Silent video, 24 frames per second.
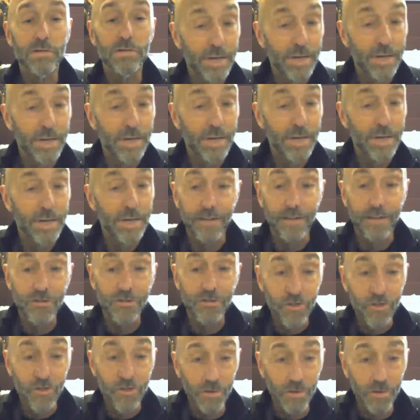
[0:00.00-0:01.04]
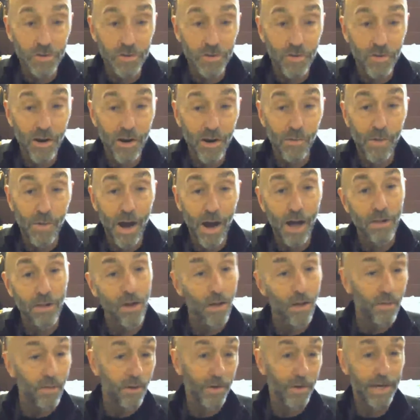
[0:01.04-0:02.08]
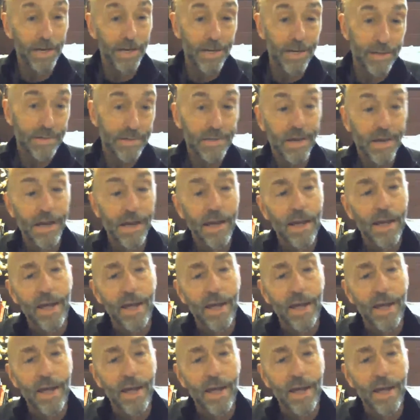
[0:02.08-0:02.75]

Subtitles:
knows Catholic schools very well, although his